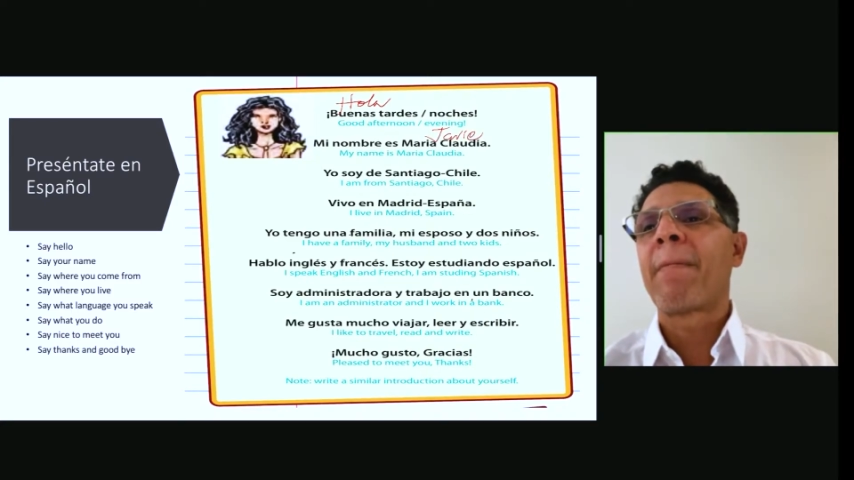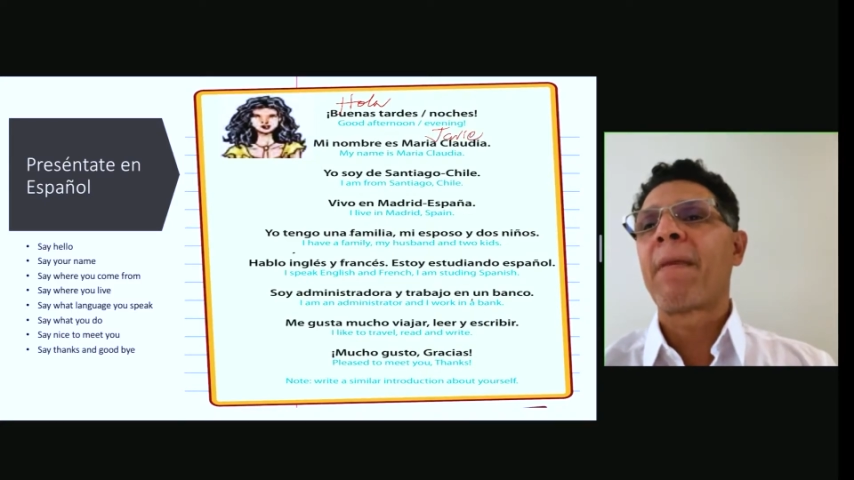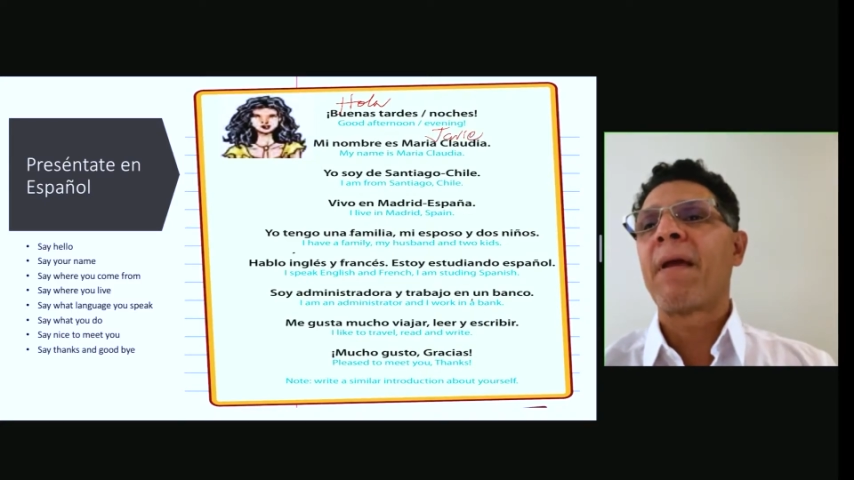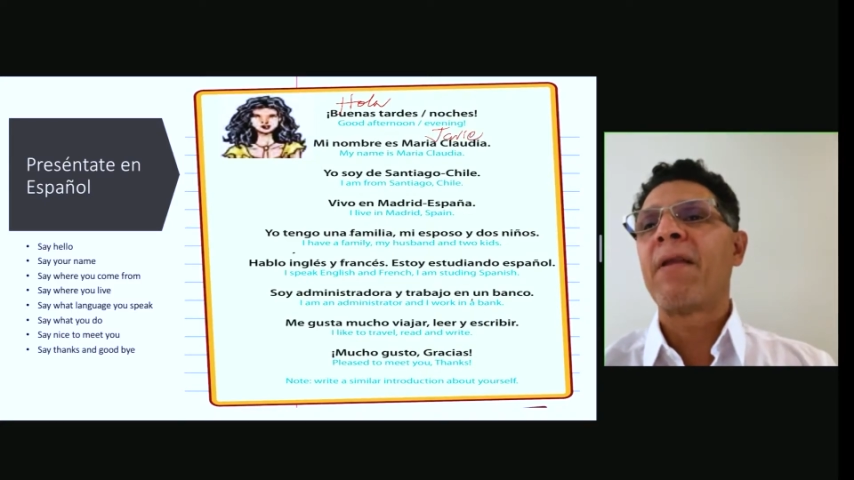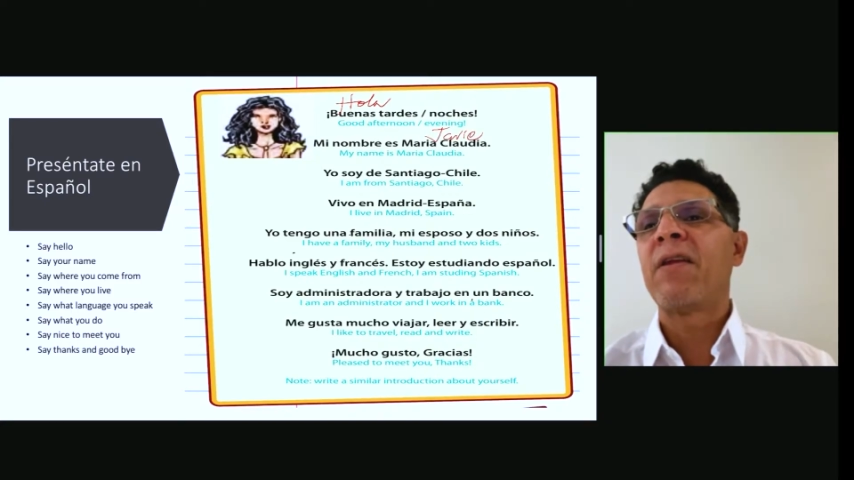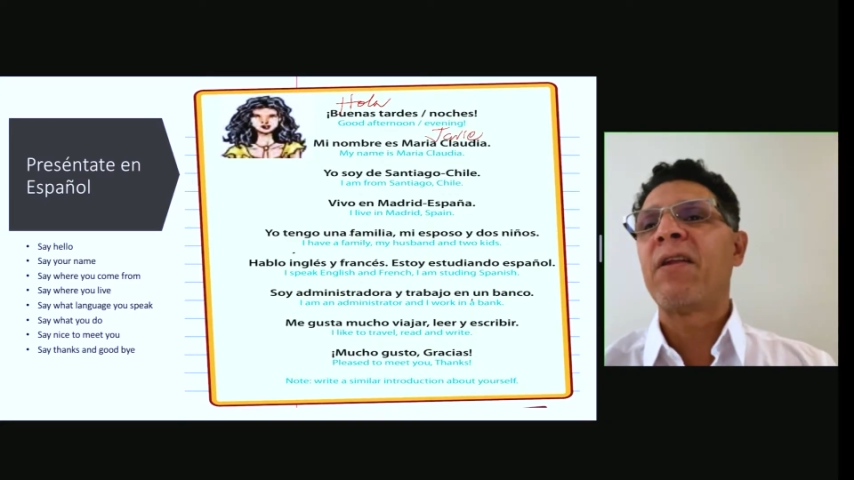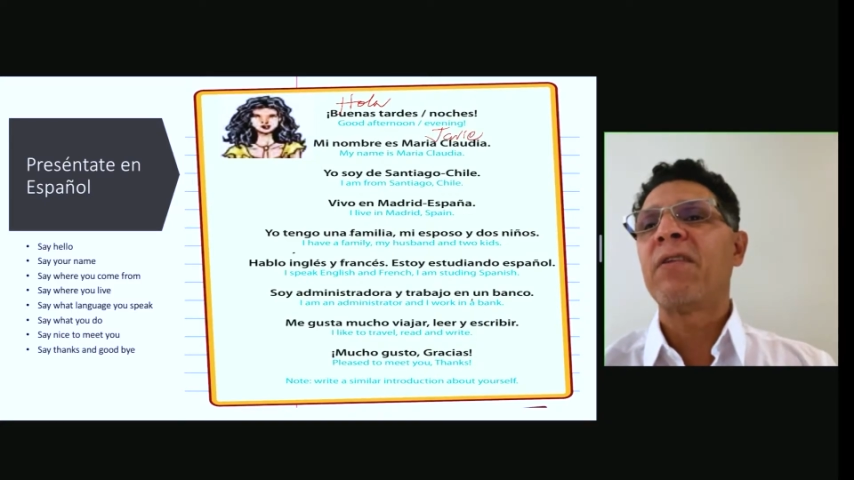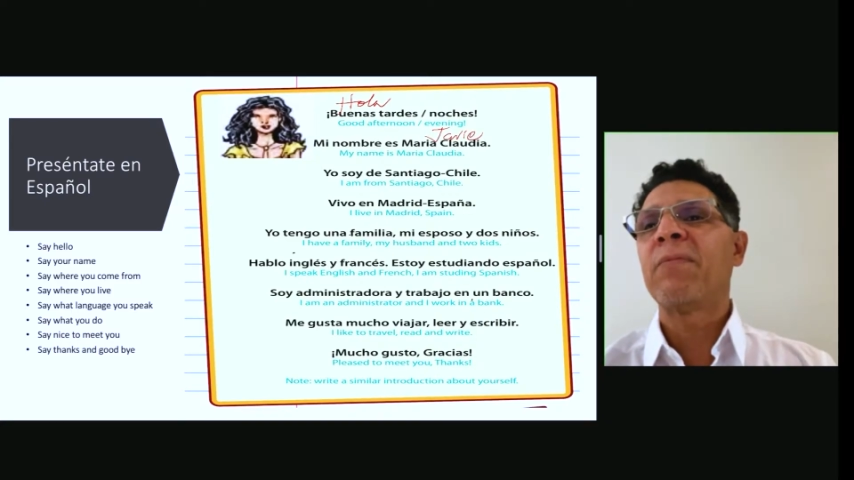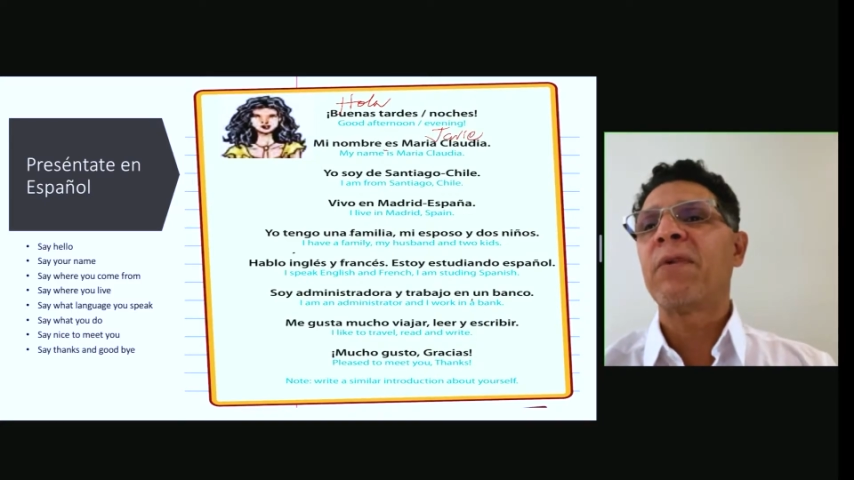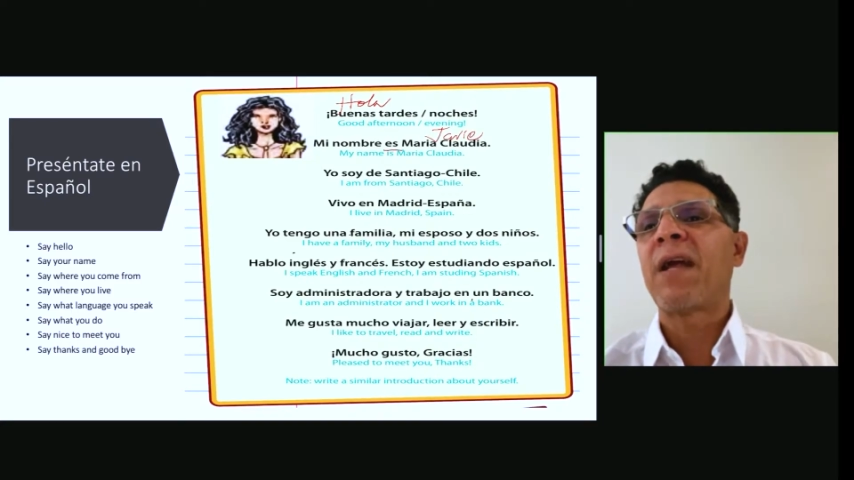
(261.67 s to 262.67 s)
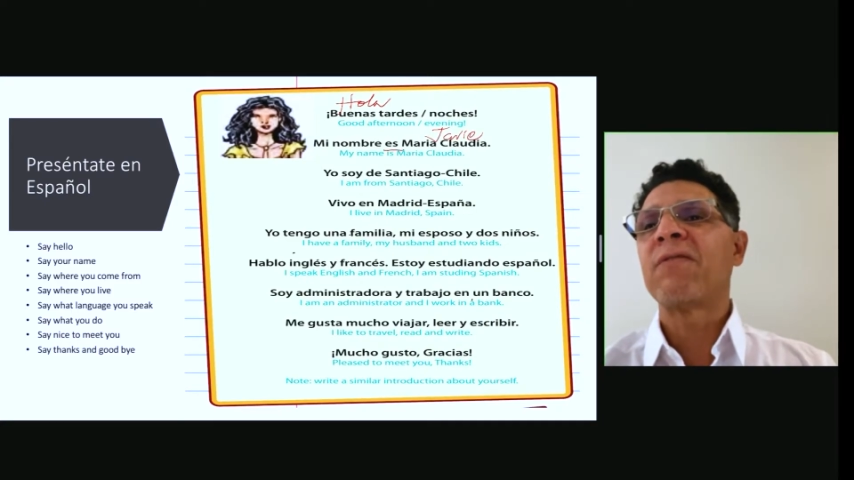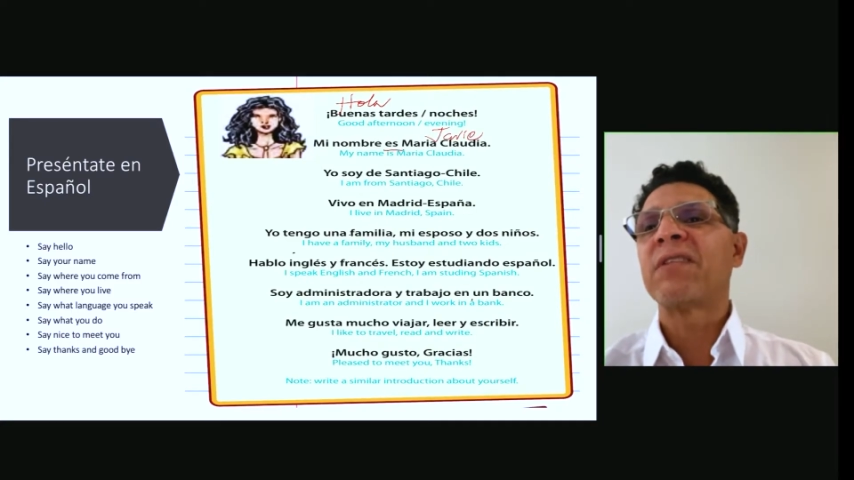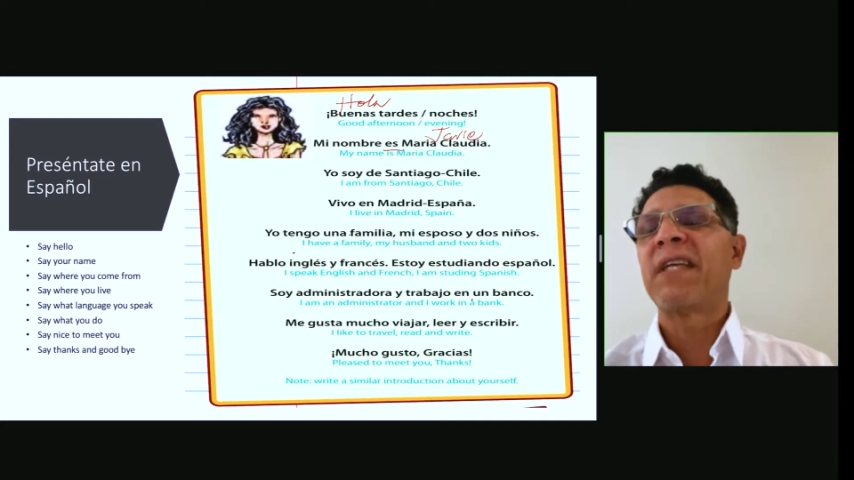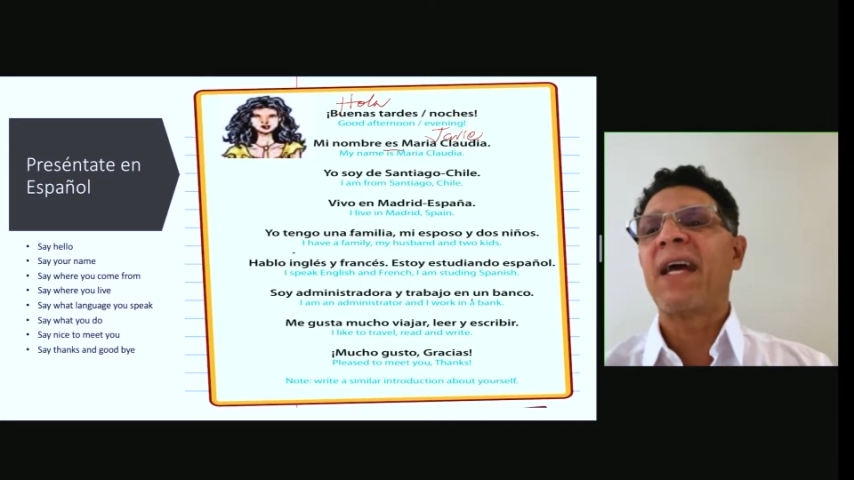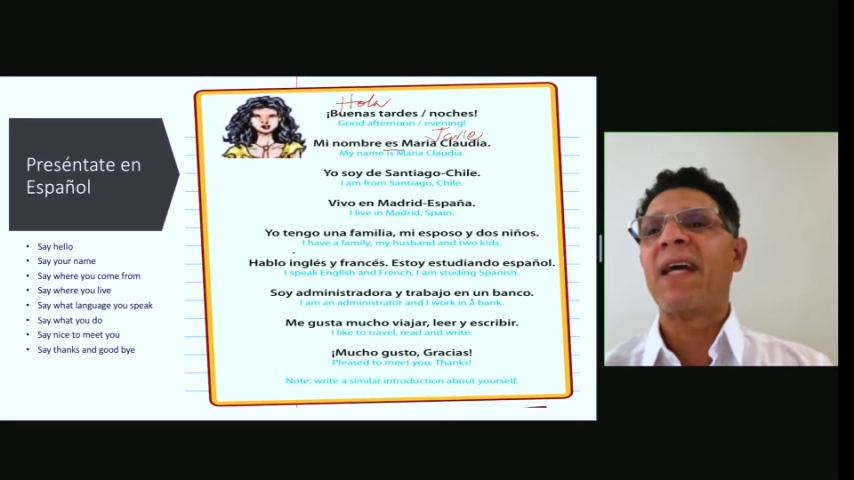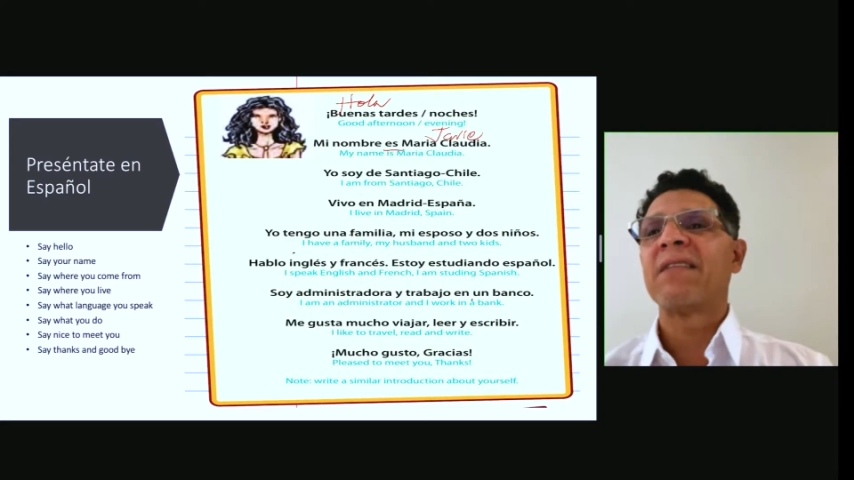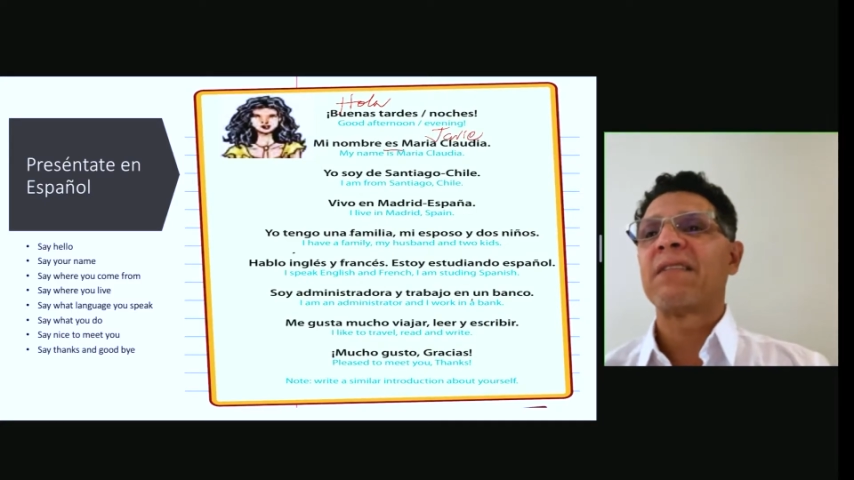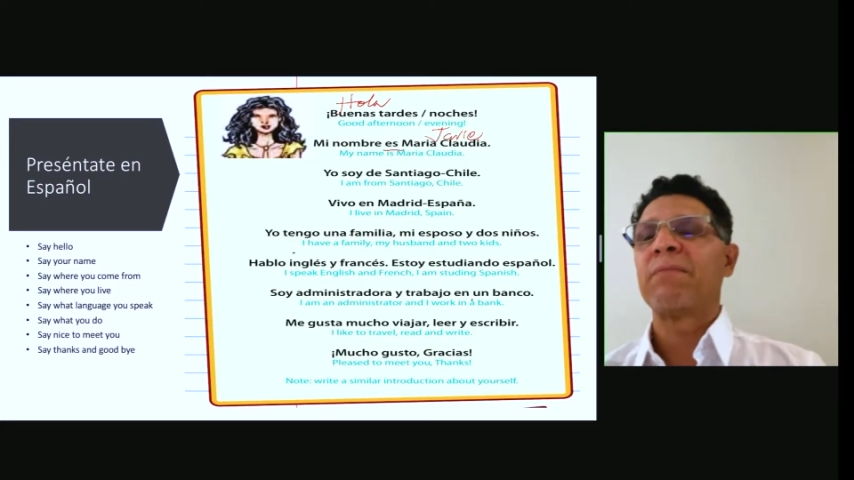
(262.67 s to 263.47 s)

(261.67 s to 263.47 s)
And you need to pronounce the S.